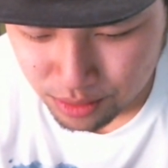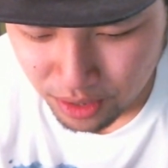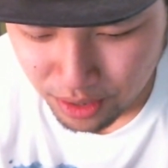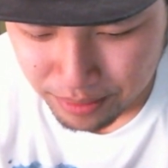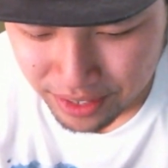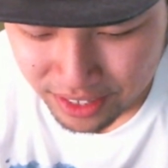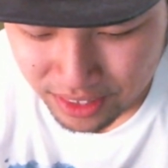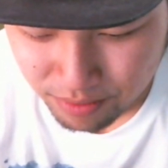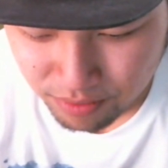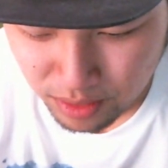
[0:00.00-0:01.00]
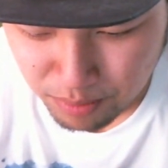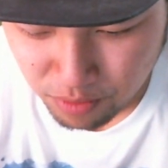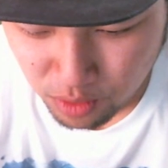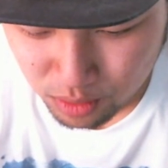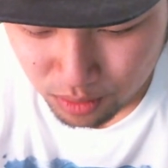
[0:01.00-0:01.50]
Oh man, the flip
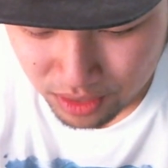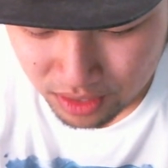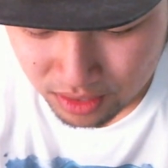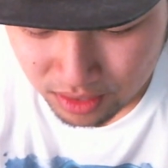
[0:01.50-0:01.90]
fold one.